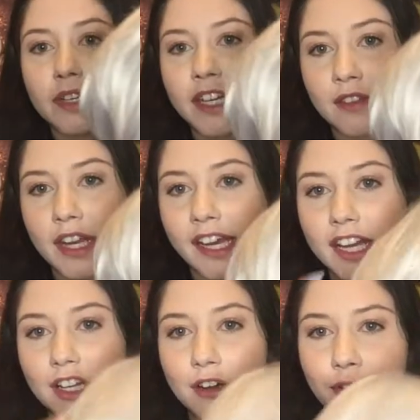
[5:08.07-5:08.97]
wig and then I got
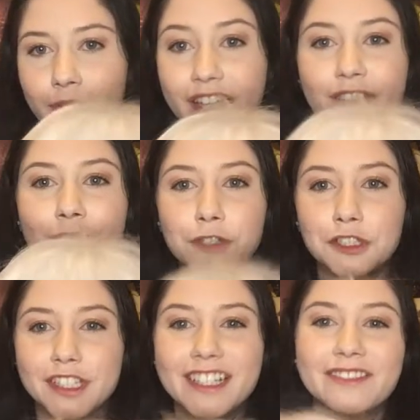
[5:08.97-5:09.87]
another wig and
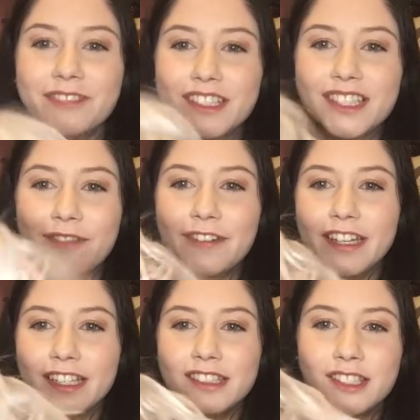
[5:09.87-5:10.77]
filled it with
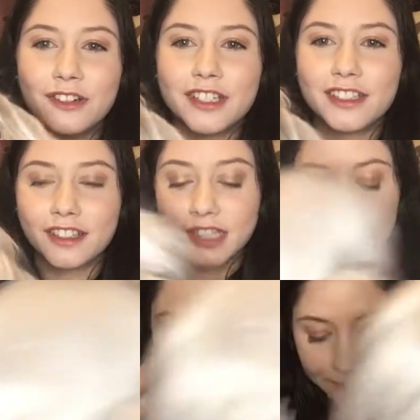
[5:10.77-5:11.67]
stuffing and sewed it to the
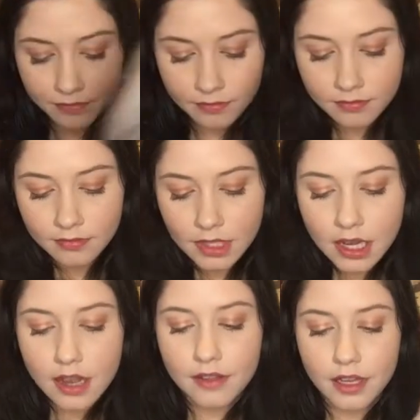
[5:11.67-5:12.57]
top.
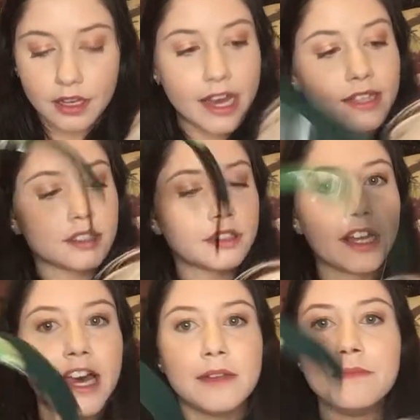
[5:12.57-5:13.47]
And then it has a little
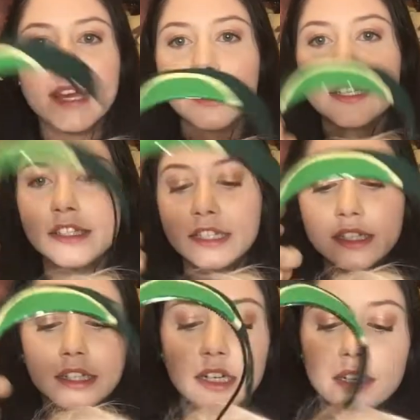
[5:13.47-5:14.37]
headband
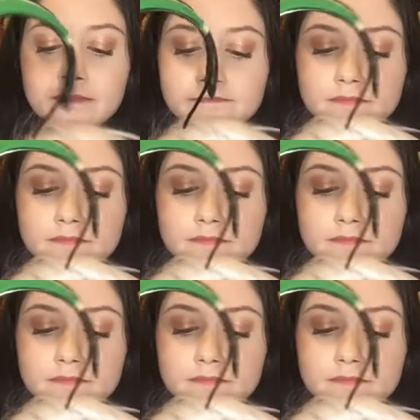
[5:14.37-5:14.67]
here